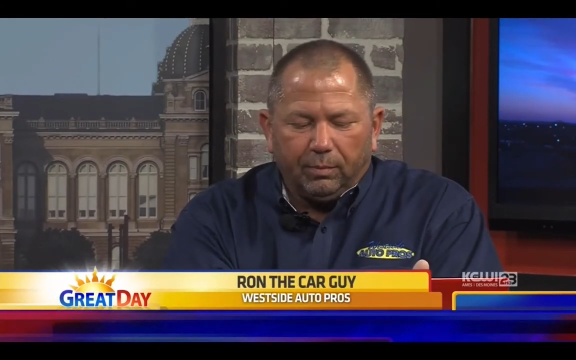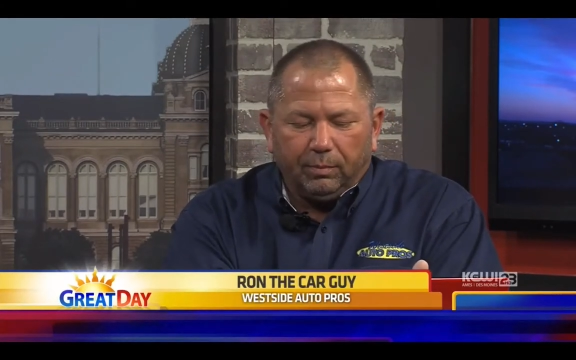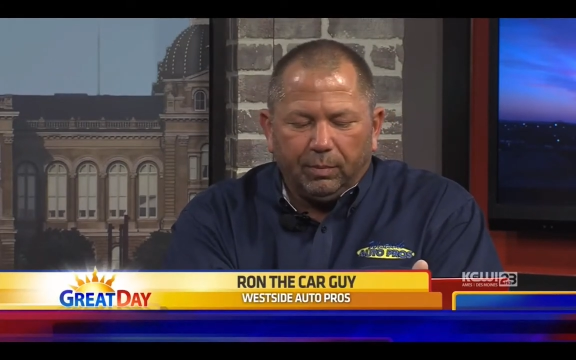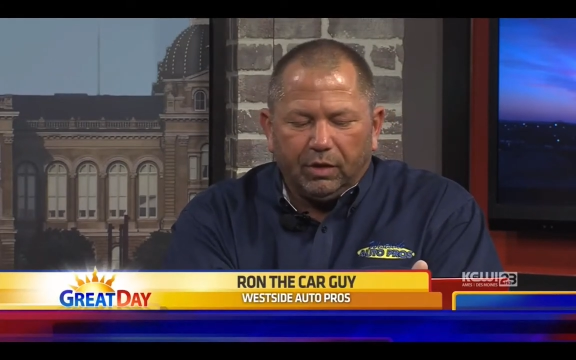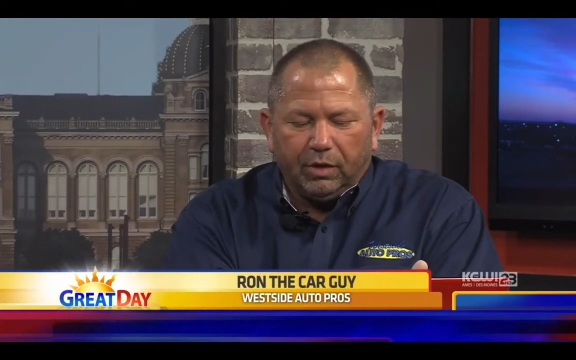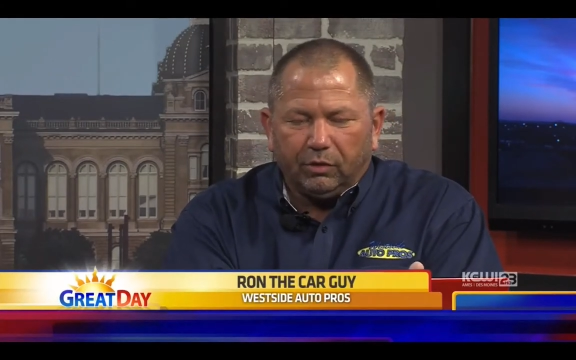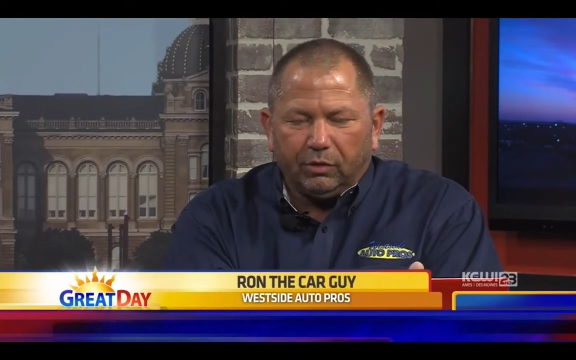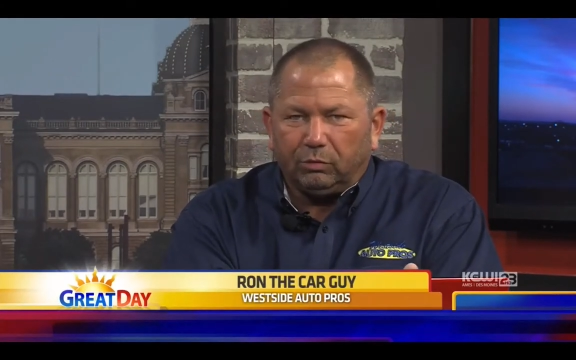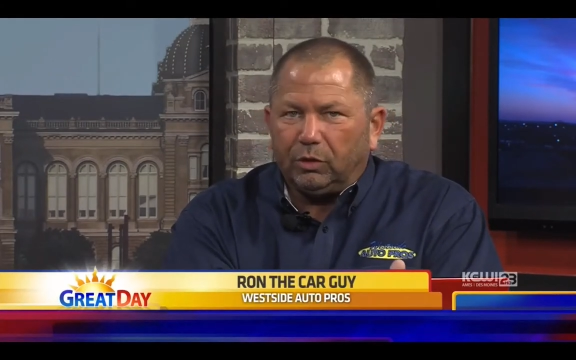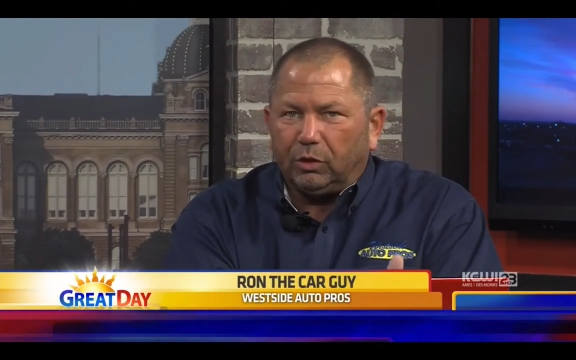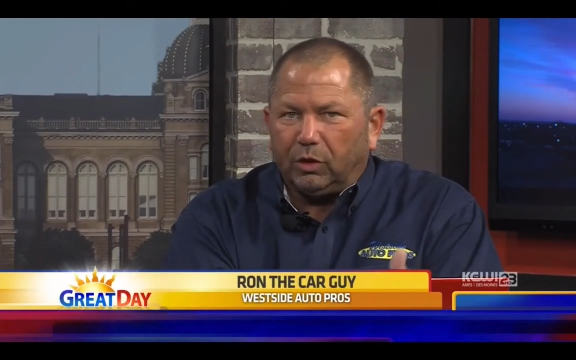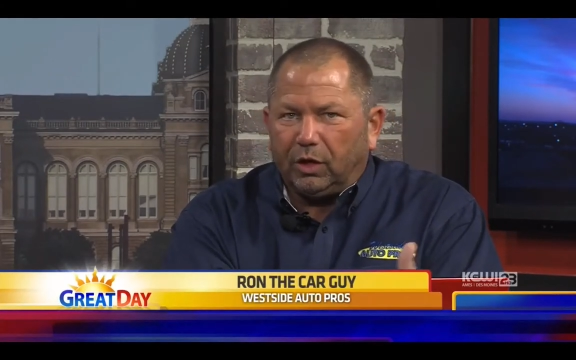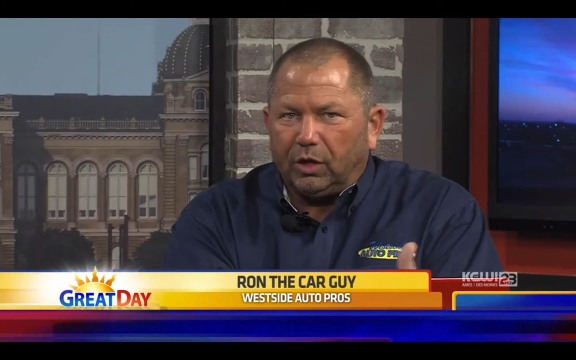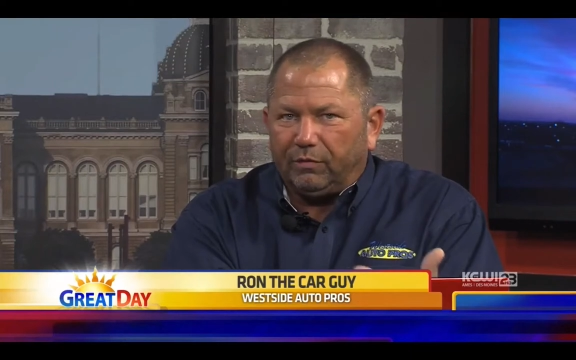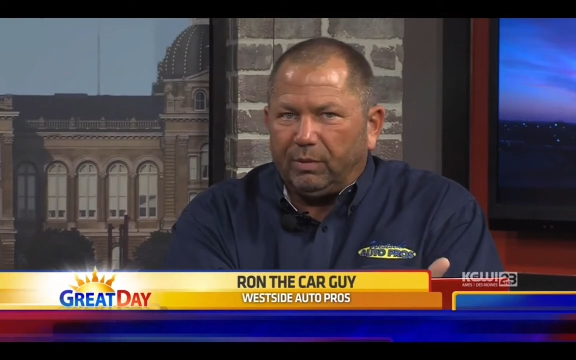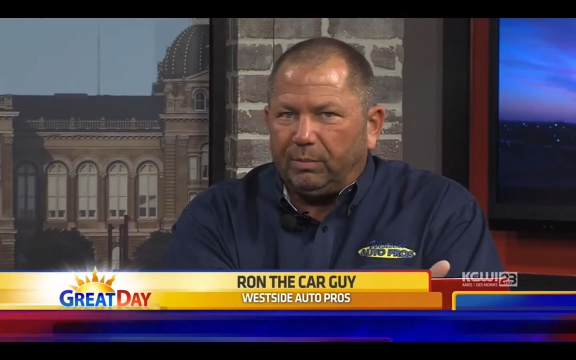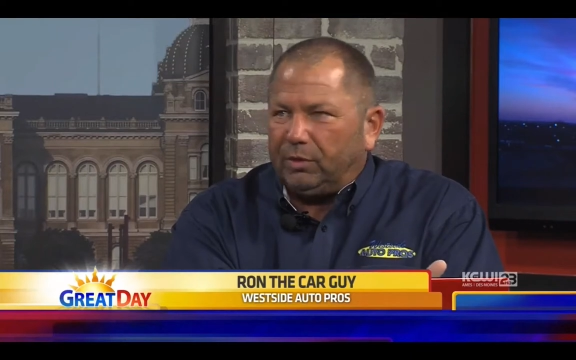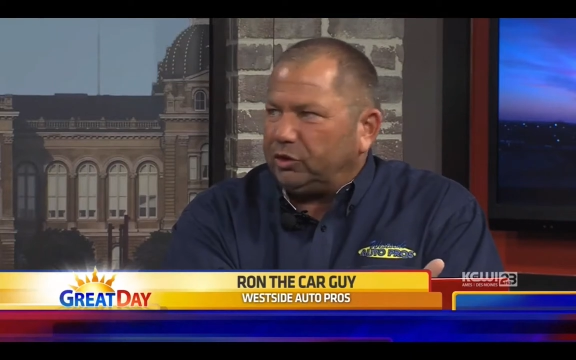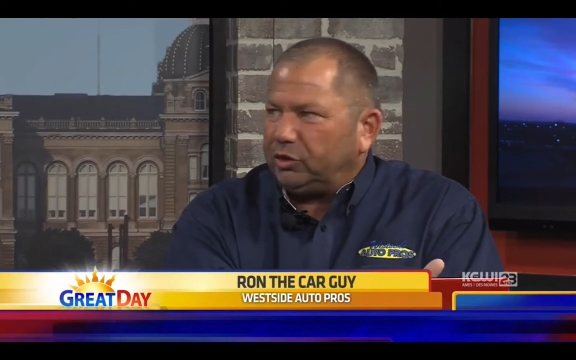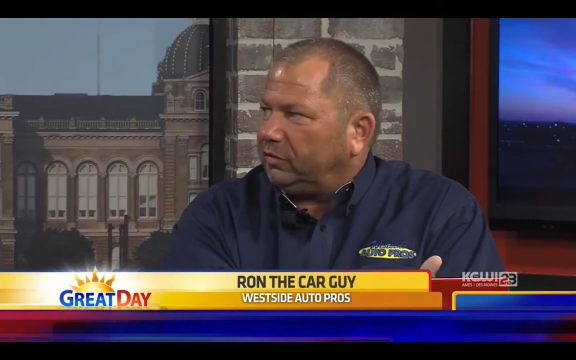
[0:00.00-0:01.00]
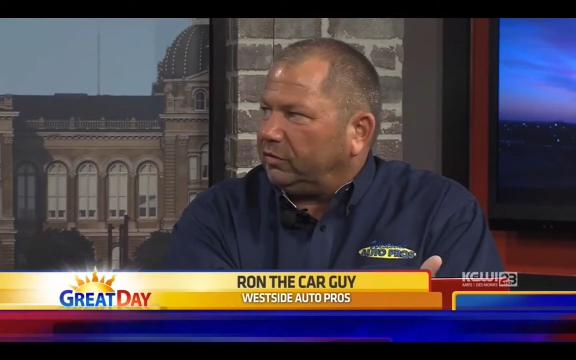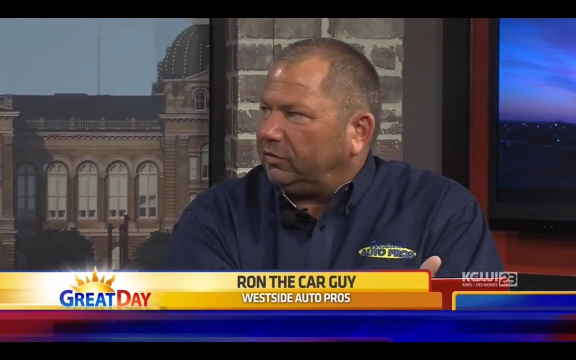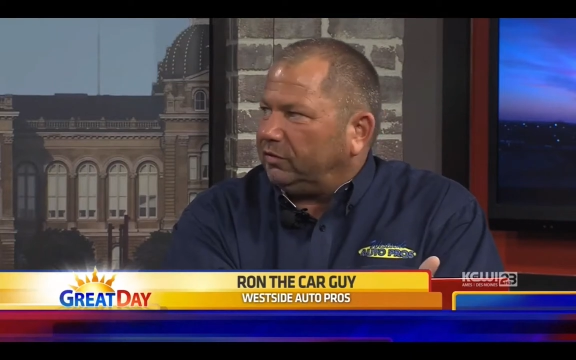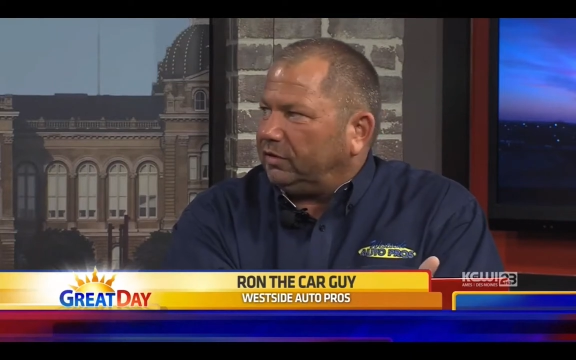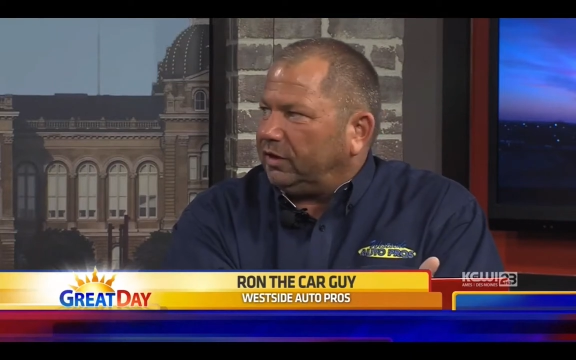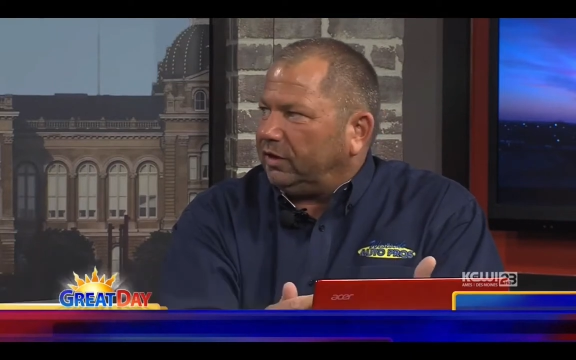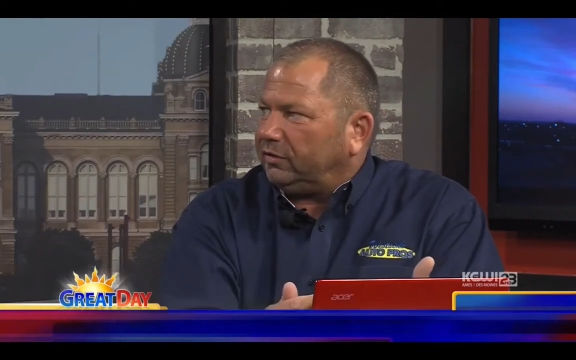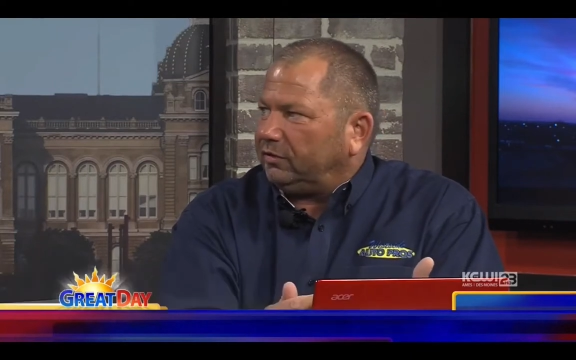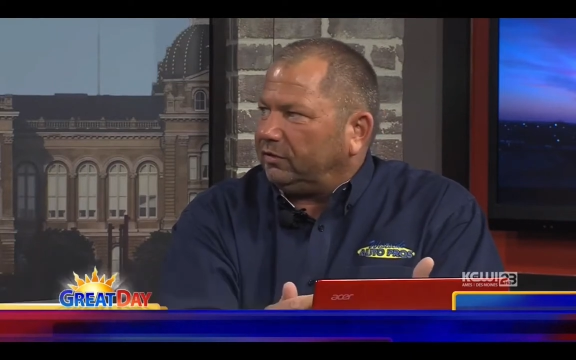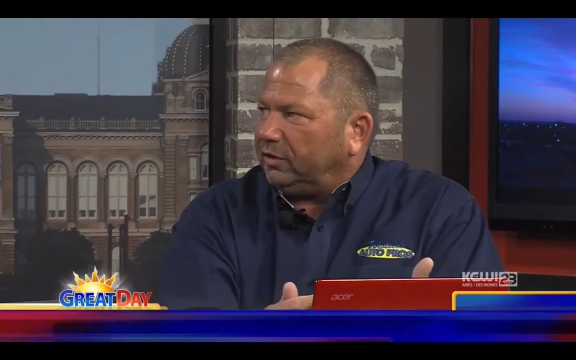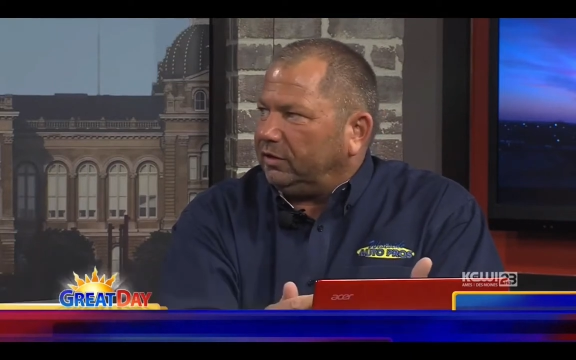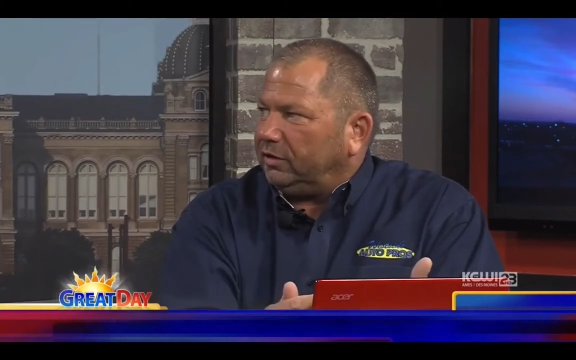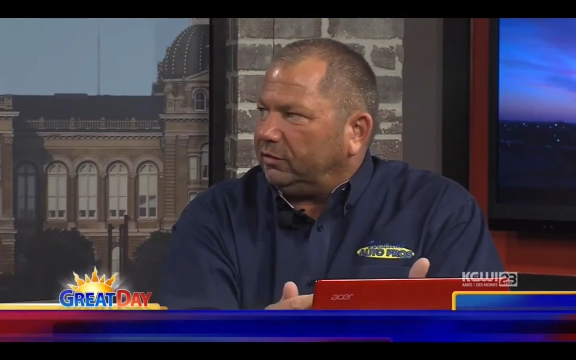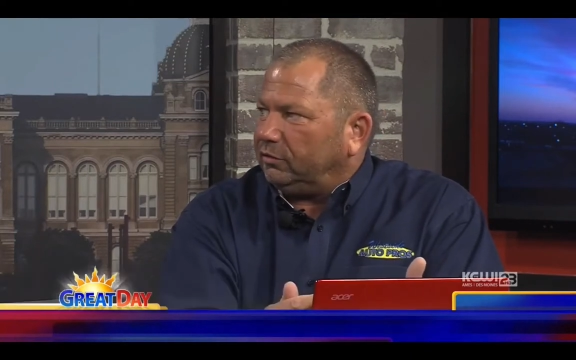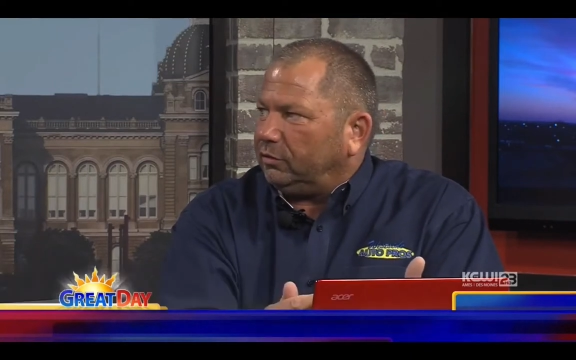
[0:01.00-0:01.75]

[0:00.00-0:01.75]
Because we don't have emissions testing,